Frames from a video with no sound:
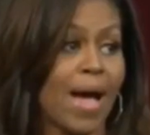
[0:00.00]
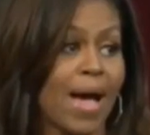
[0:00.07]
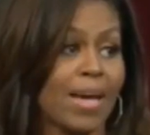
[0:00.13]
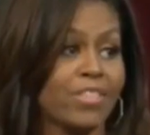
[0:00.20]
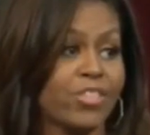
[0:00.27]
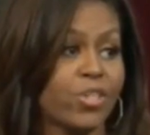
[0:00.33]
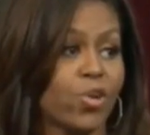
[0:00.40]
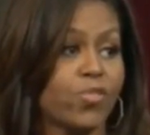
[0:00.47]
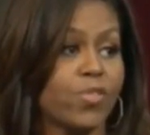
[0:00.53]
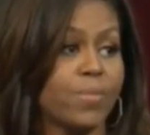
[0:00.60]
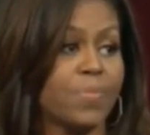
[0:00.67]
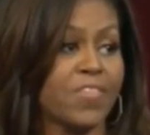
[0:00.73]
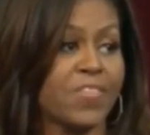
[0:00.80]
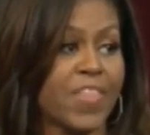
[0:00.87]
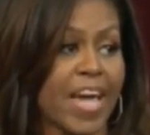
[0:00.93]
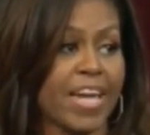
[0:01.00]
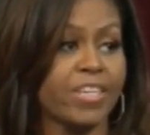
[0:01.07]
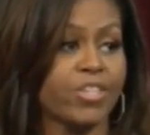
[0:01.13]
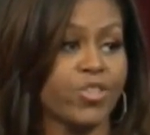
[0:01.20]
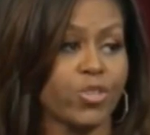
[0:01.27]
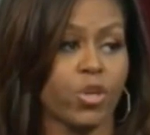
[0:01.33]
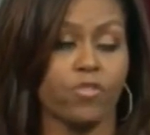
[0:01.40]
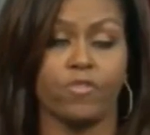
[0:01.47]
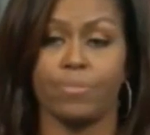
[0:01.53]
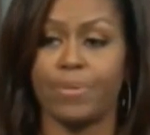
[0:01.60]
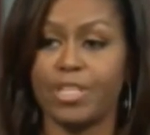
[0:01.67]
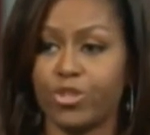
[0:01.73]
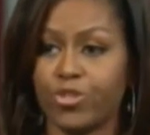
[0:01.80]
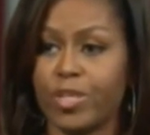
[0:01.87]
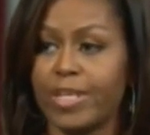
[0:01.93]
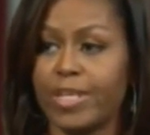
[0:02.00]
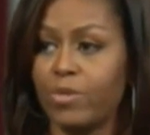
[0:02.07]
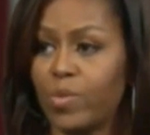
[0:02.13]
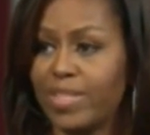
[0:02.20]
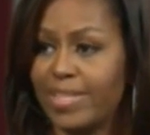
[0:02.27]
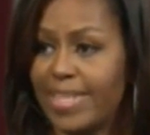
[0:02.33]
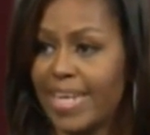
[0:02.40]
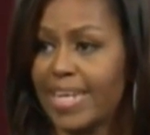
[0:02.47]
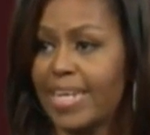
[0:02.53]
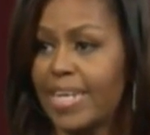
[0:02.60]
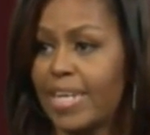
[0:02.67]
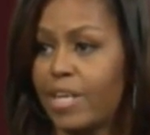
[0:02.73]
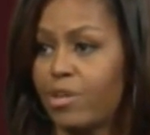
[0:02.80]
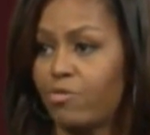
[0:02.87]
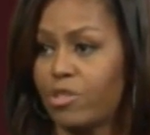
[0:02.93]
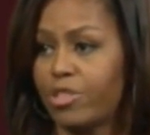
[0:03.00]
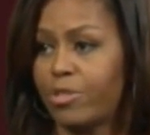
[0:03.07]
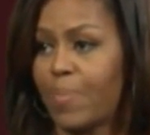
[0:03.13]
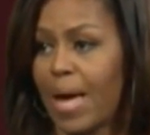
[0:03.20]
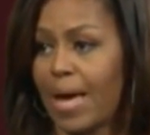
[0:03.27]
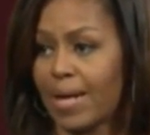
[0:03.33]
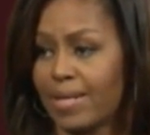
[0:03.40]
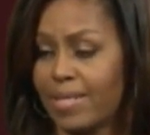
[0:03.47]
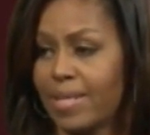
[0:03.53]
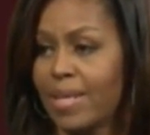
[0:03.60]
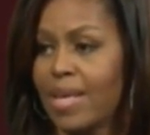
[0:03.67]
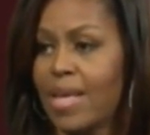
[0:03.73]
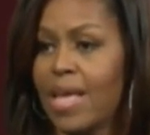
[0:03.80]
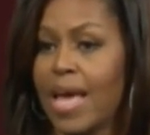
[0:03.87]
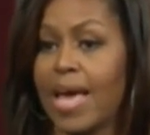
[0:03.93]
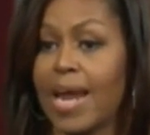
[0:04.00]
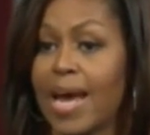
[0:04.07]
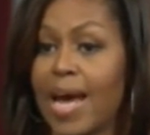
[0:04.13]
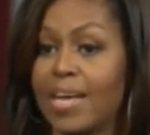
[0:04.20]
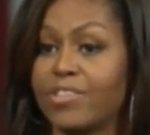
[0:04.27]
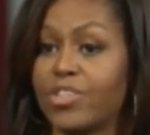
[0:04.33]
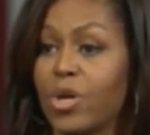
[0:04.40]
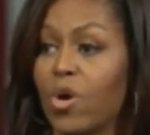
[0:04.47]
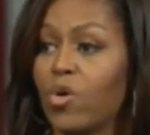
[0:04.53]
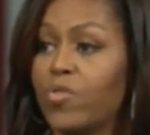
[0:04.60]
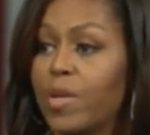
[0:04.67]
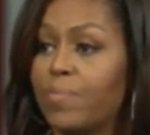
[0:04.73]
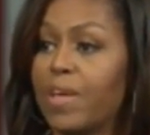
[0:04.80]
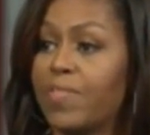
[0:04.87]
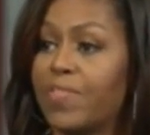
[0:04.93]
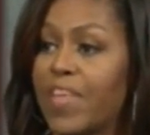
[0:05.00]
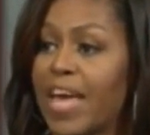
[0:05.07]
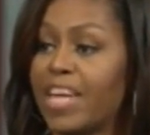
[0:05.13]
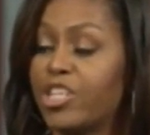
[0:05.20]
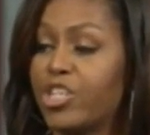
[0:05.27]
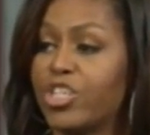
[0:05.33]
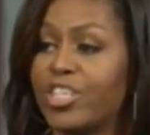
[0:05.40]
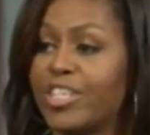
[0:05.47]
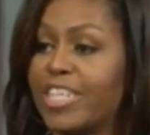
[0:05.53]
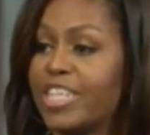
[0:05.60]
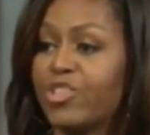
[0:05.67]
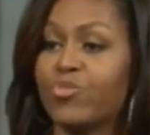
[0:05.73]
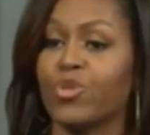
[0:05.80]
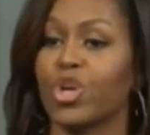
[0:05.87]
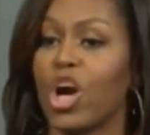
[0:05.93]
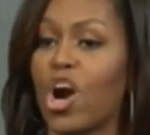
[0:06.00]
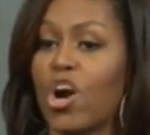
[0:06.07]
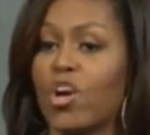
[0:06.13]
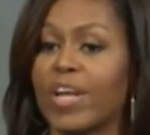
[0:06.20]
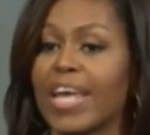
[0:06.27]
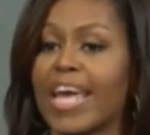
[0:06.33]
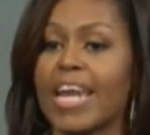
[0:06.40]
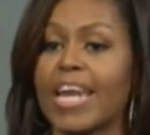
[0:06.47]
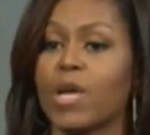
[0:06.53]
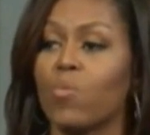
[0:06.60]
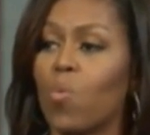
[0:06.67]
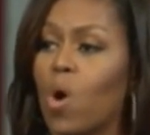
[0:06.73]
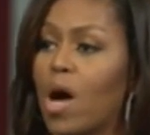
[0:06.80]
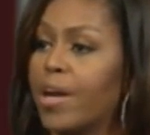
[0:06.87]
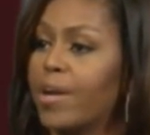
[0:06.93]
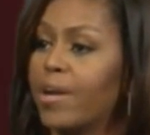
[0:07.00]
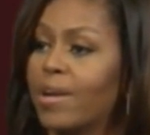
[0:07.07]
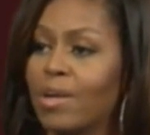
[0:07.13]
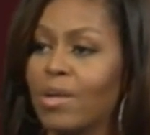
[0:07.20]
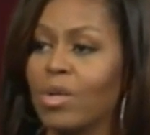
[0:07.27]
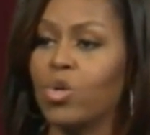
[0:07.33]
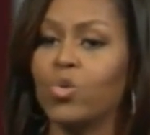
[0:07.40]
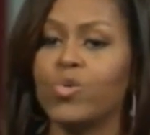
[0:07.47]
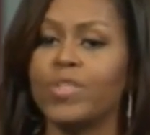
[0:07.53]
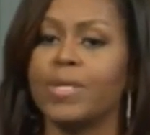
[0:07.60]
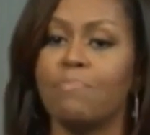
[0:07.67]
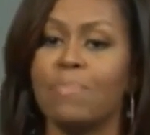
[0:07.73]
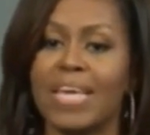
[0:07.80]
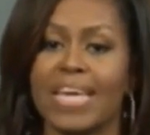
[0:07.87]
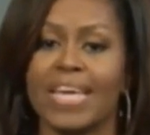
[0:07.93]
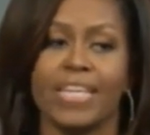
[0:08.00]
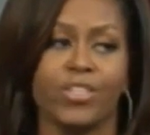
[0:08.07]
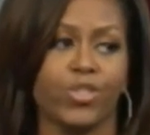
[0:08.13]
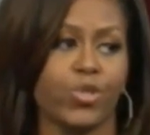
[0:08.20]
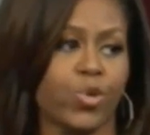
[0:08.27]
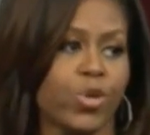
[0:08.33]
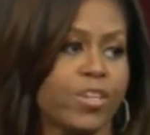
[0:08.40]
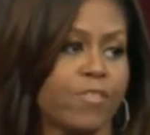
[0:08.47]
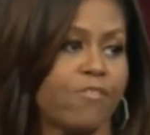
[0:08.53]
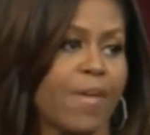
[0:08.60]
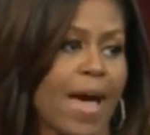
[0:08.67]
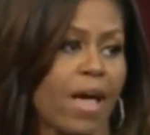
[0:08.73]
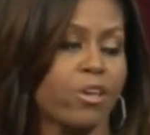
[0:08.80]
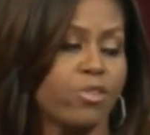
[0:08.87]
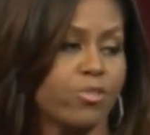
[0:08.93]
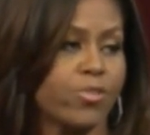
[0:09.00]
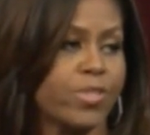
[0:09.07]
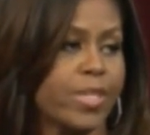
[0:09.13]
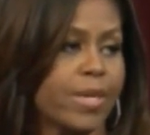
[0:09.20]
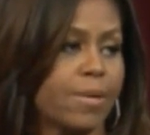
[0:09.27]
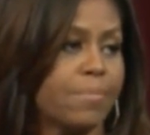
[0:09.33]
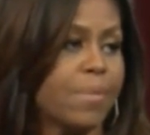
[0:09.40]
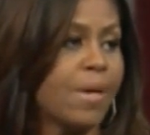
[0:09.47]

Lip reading: told them that they deserve to be treated with dignity and respect. And I told them that they should disregard anyone who demeans or devalues them,